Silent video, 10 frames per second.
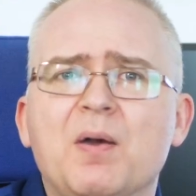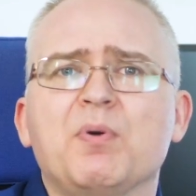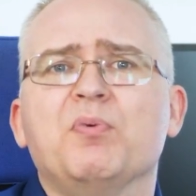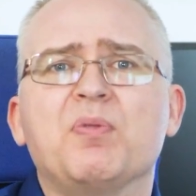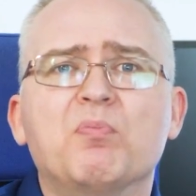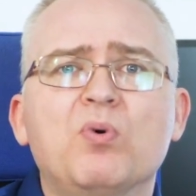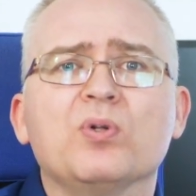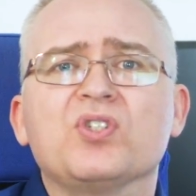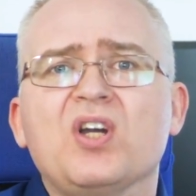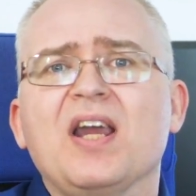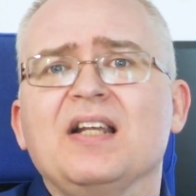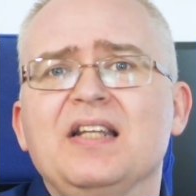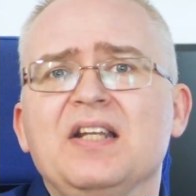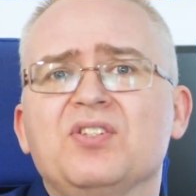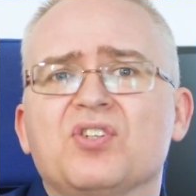but with more
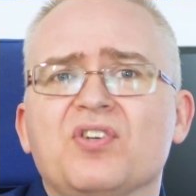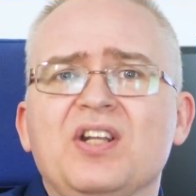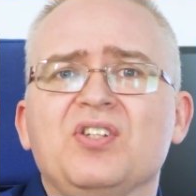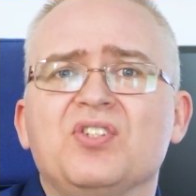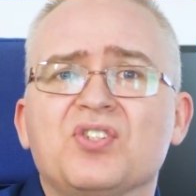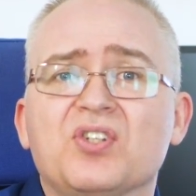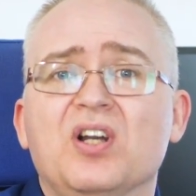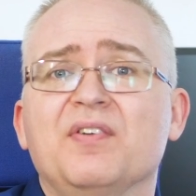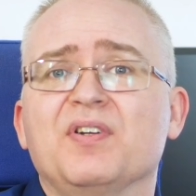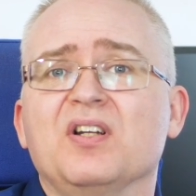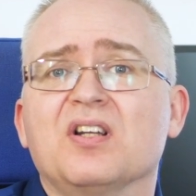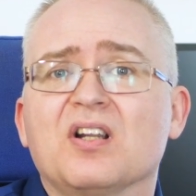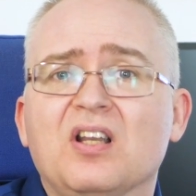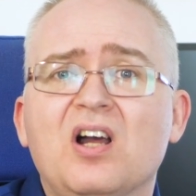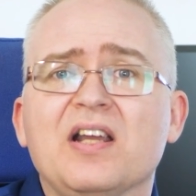tightly integrated server and
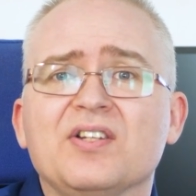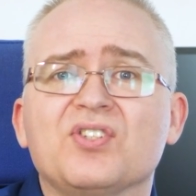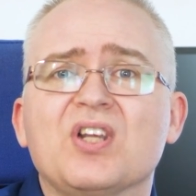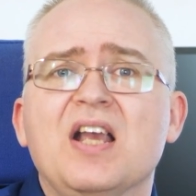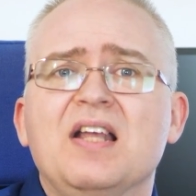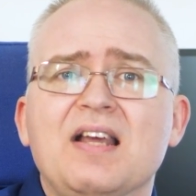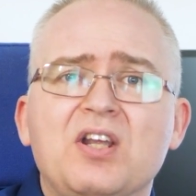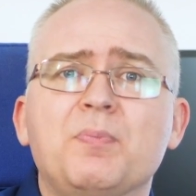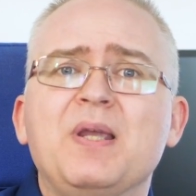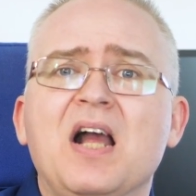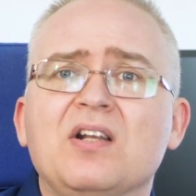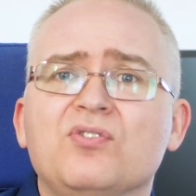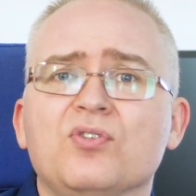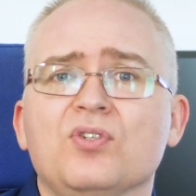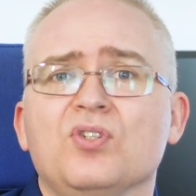clients, that could be
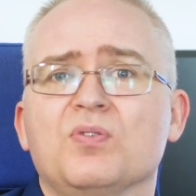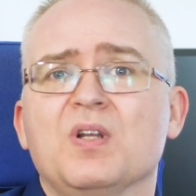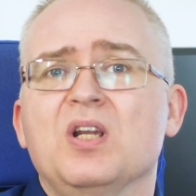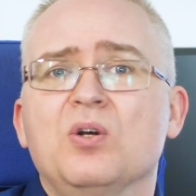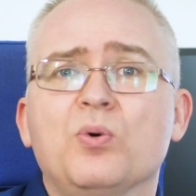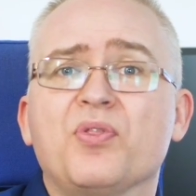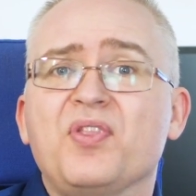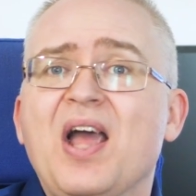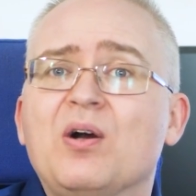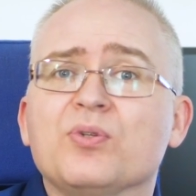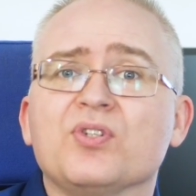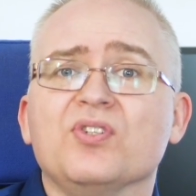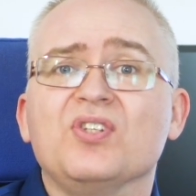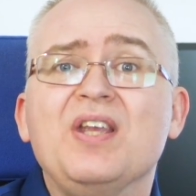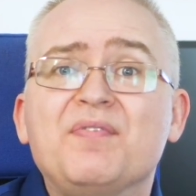hundreds or
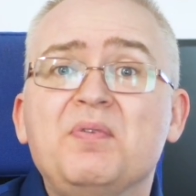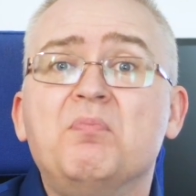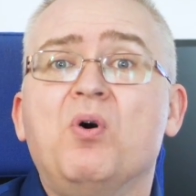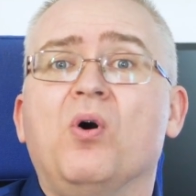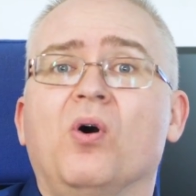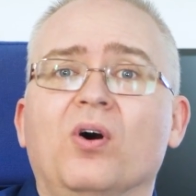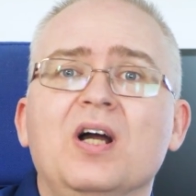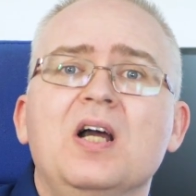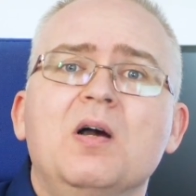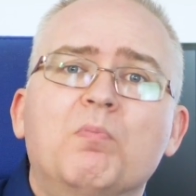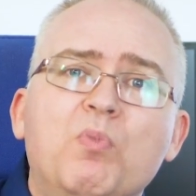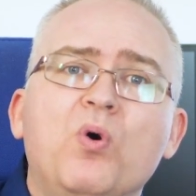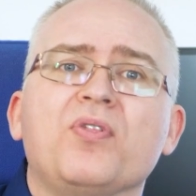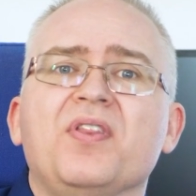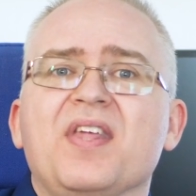thousands, even more.
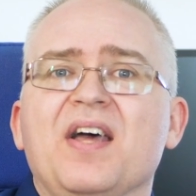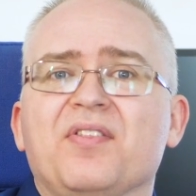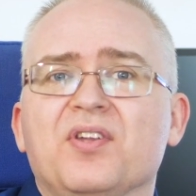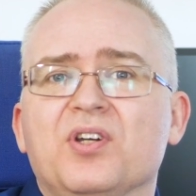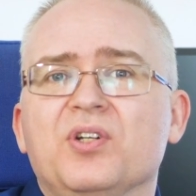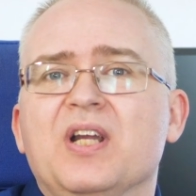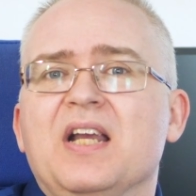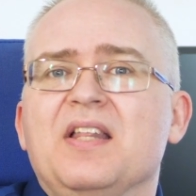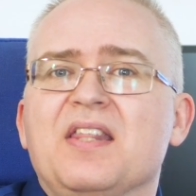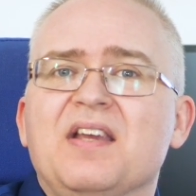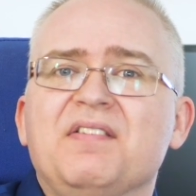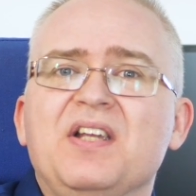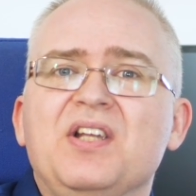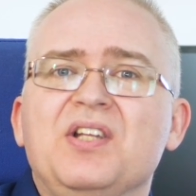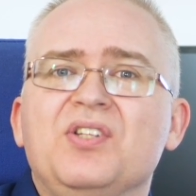More than that though, there
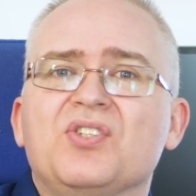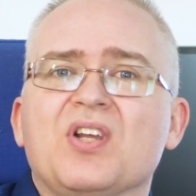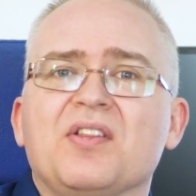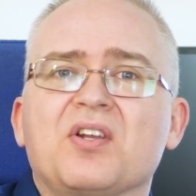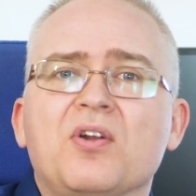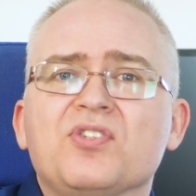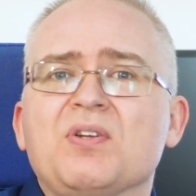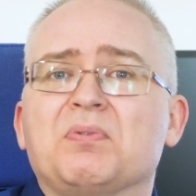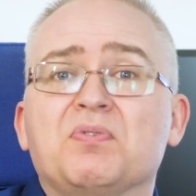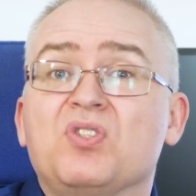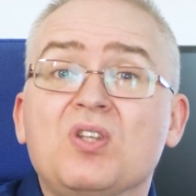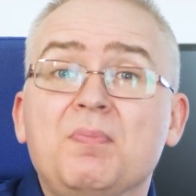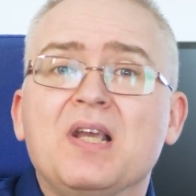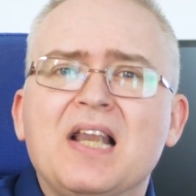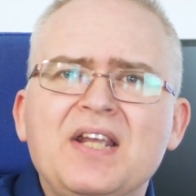is the concept of
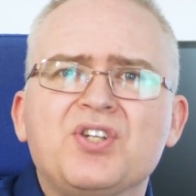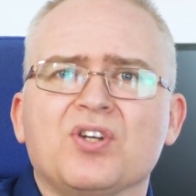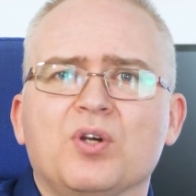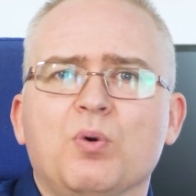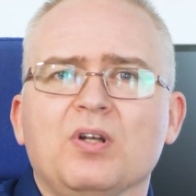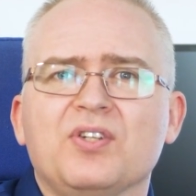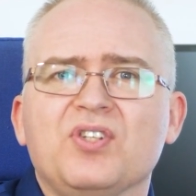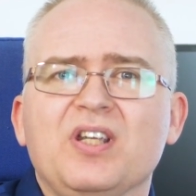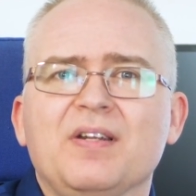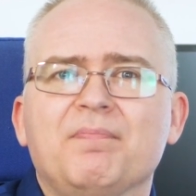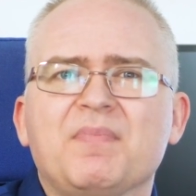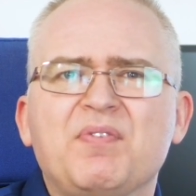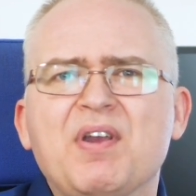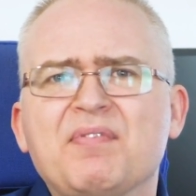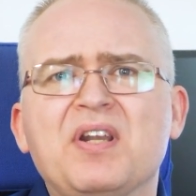simulation quality.
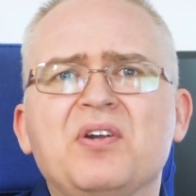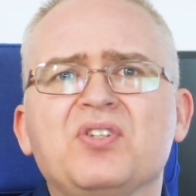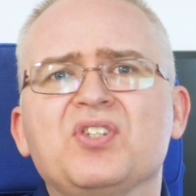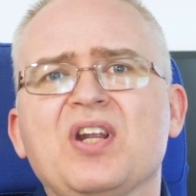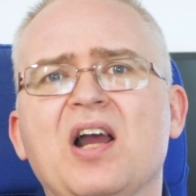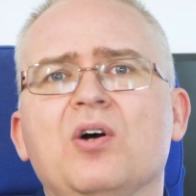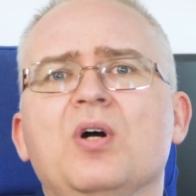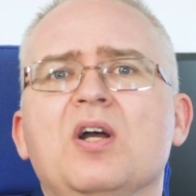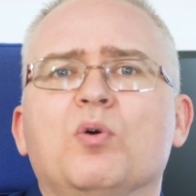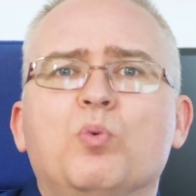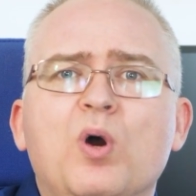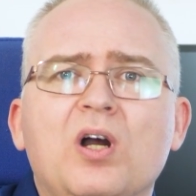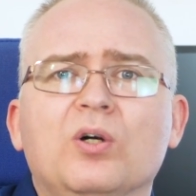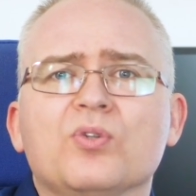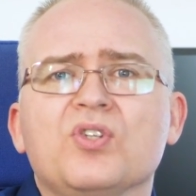Have you ever noticed how
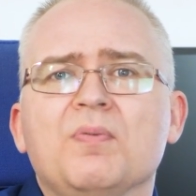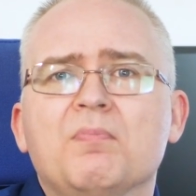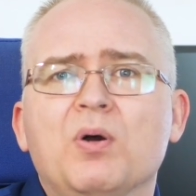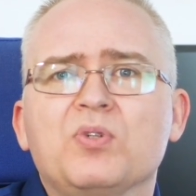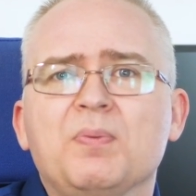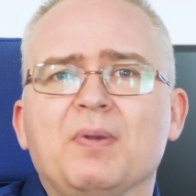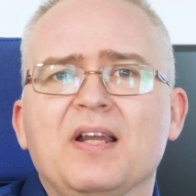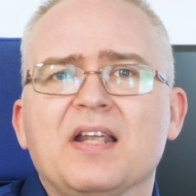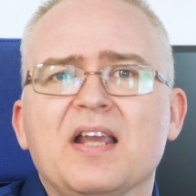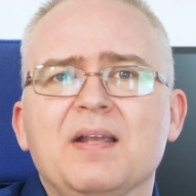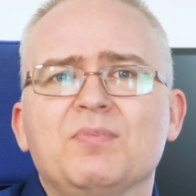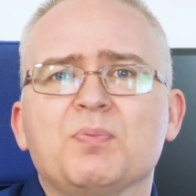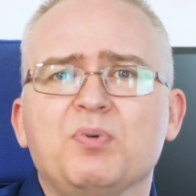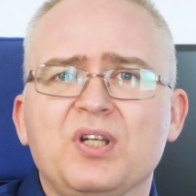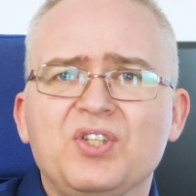worlds in multiplayer games are
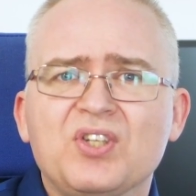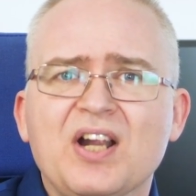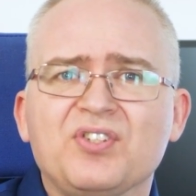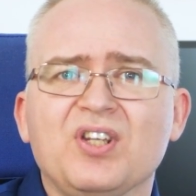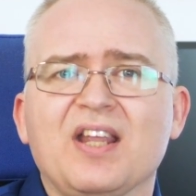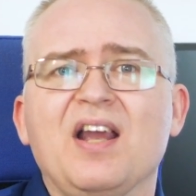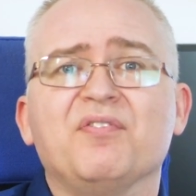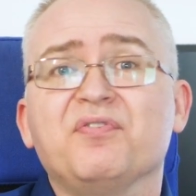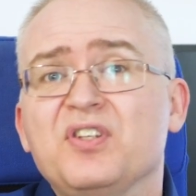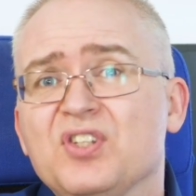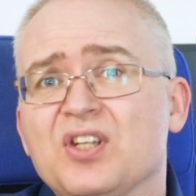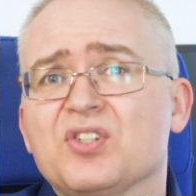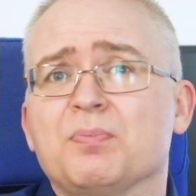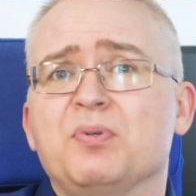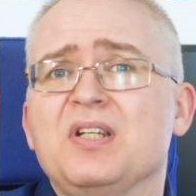pretty static, how
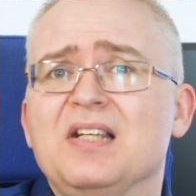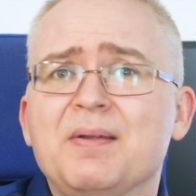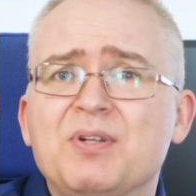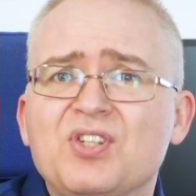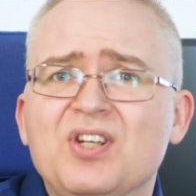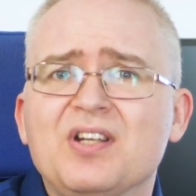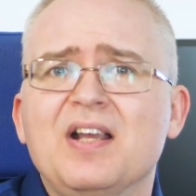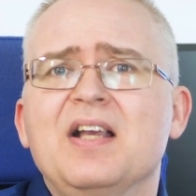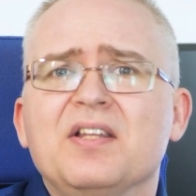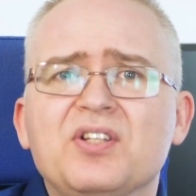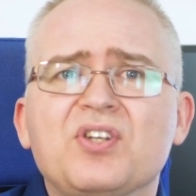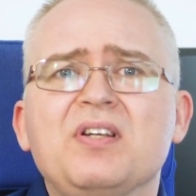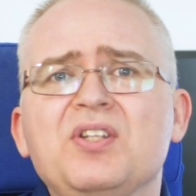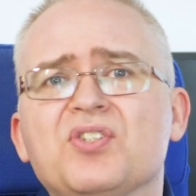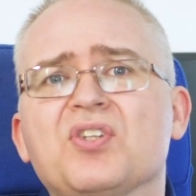physics are pretty limited? There's
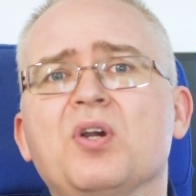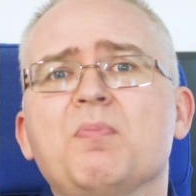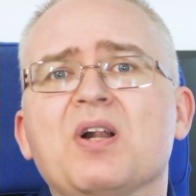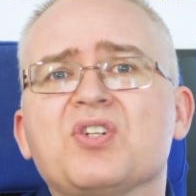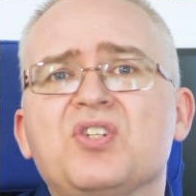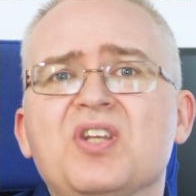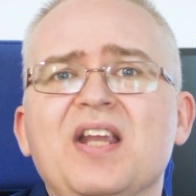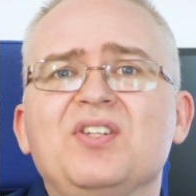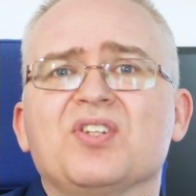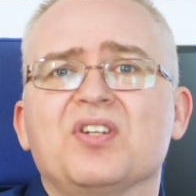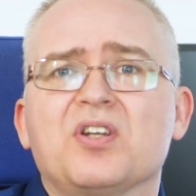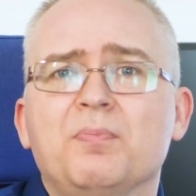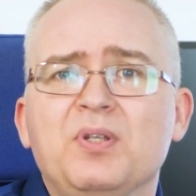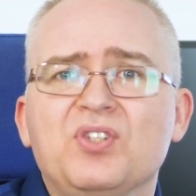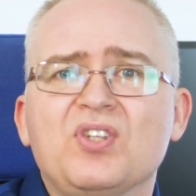only so much data that
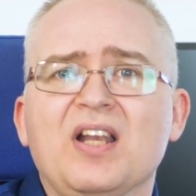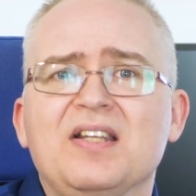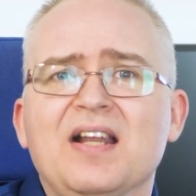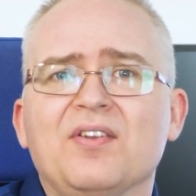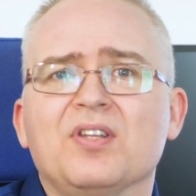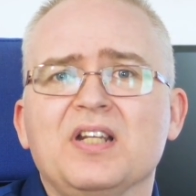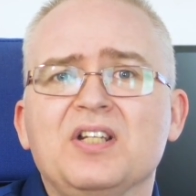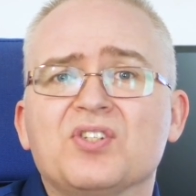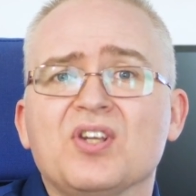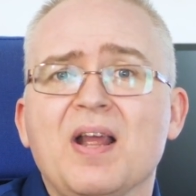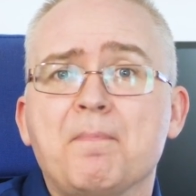can be sent down the internet